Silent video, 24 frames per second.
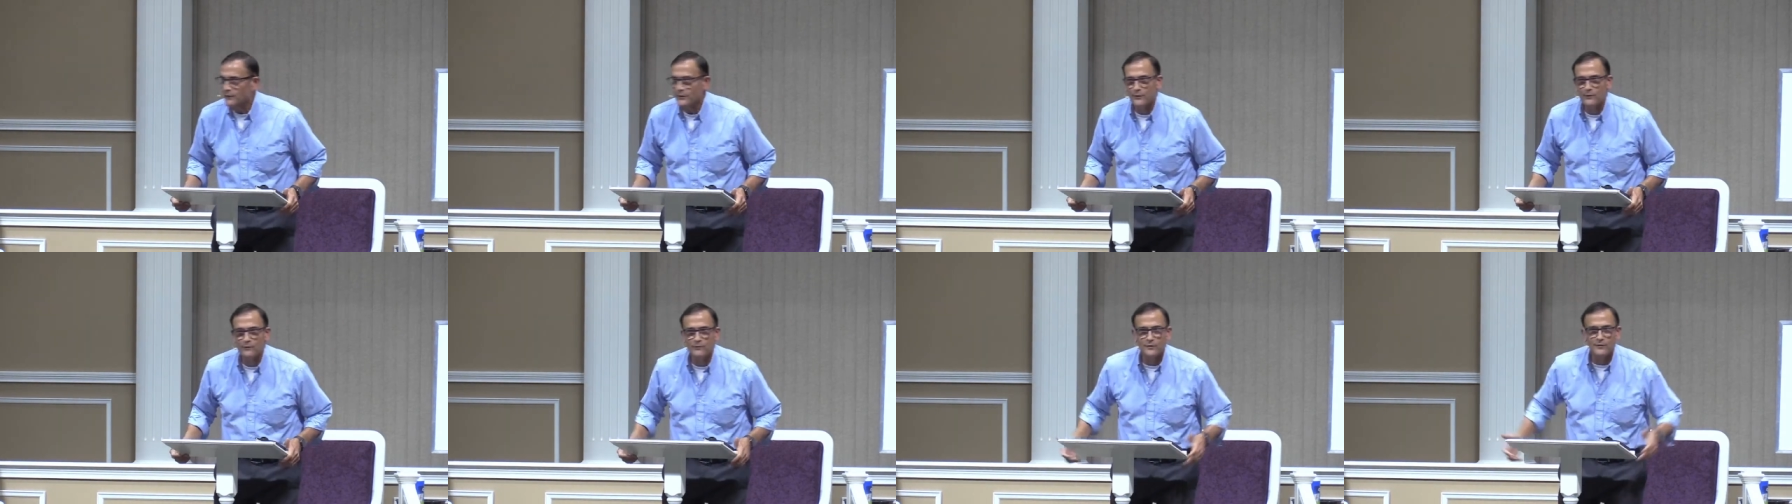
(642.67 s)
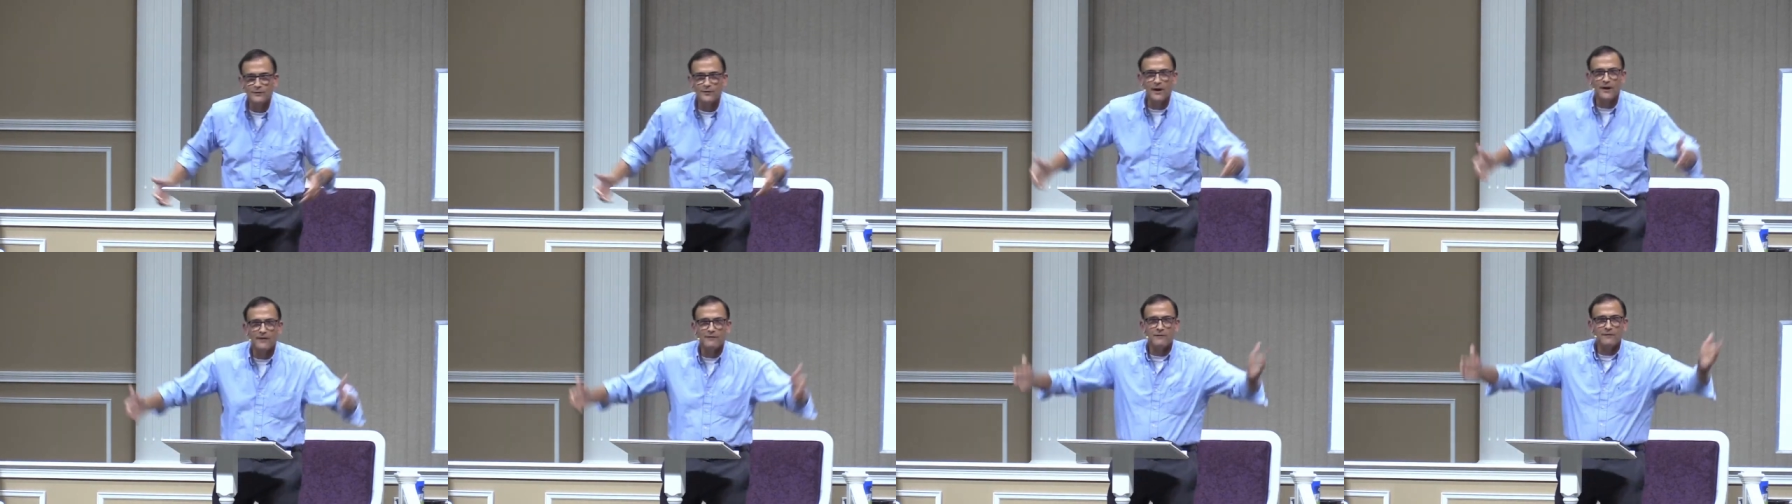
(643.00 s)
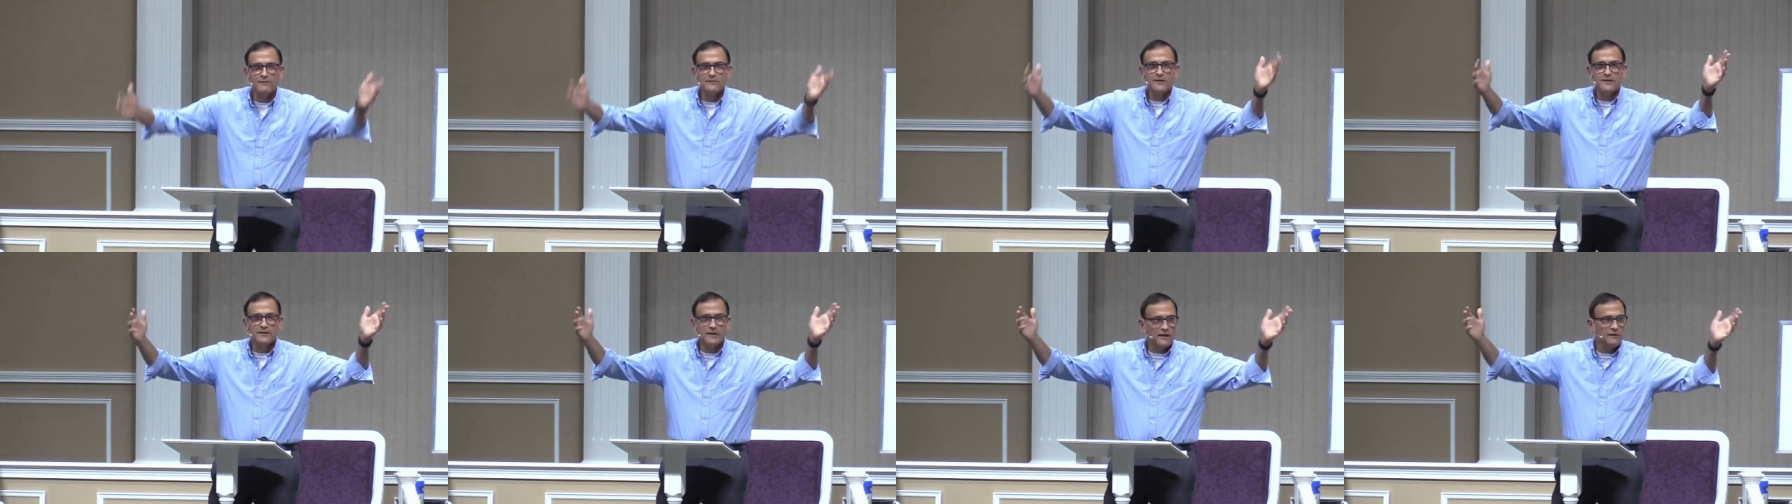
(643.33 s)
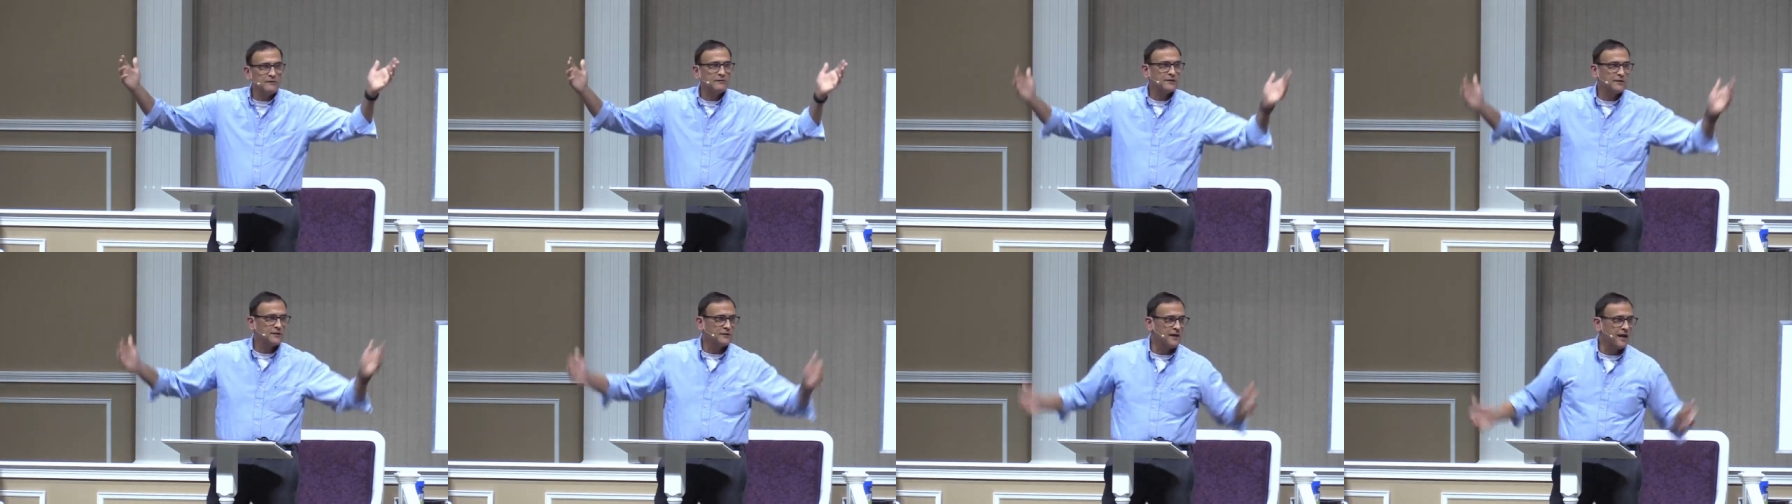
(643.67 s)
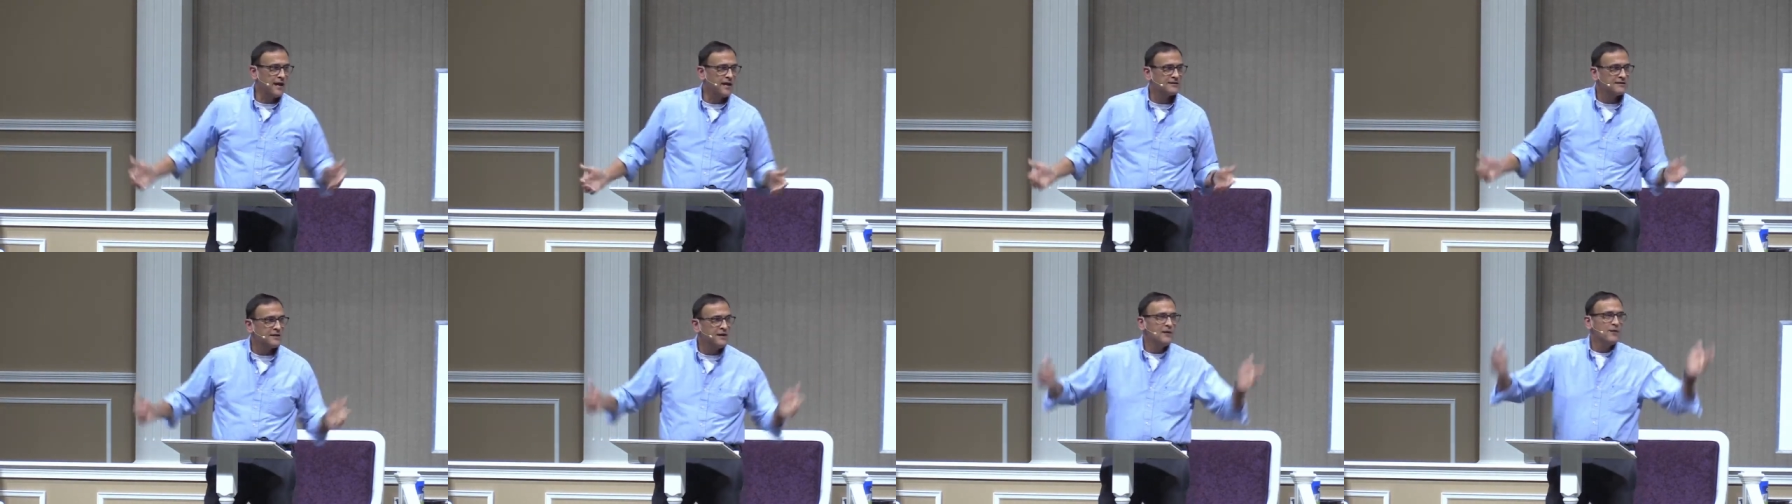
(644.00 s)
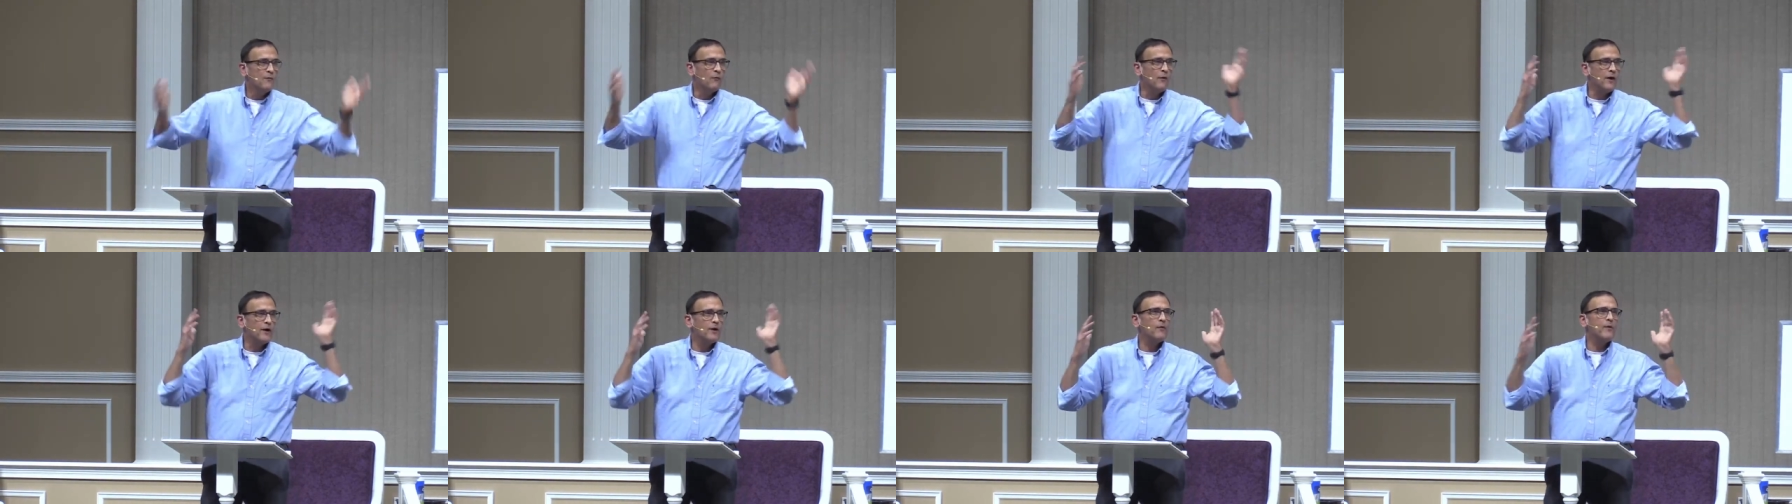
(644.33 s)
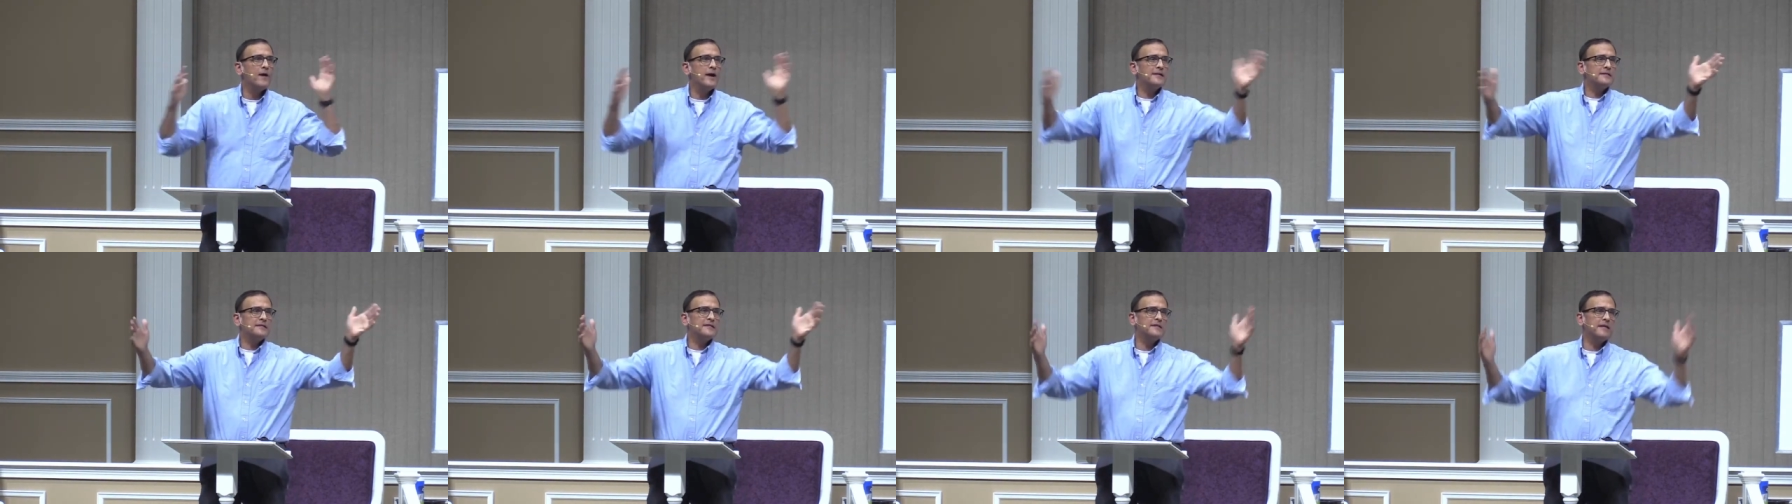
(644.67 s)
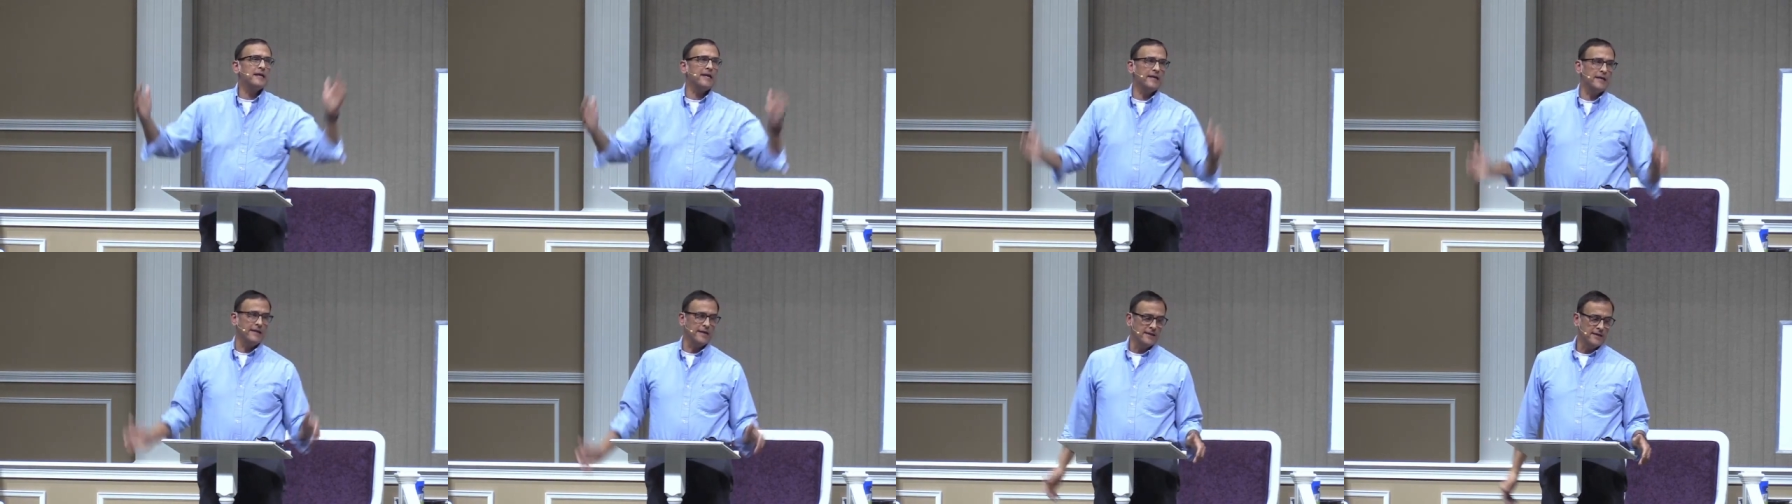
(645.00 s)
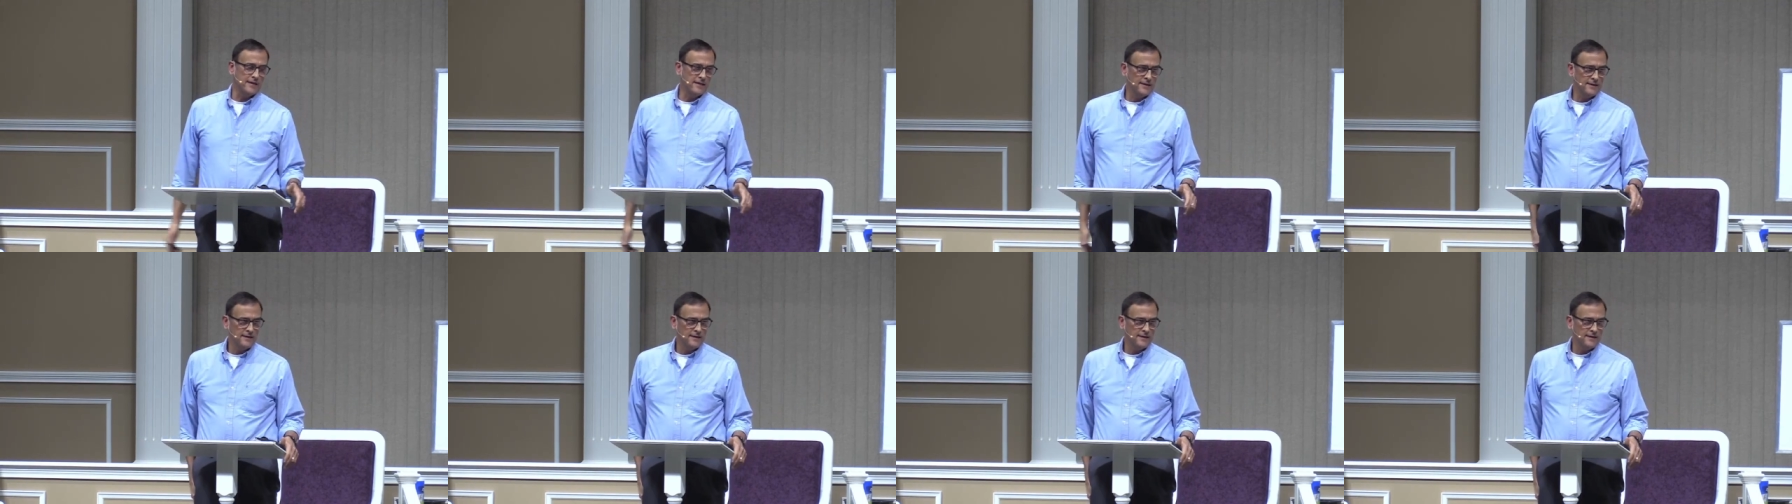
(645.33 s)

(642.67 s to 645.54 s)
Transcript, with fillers: When you were taught those in English class? What do I see?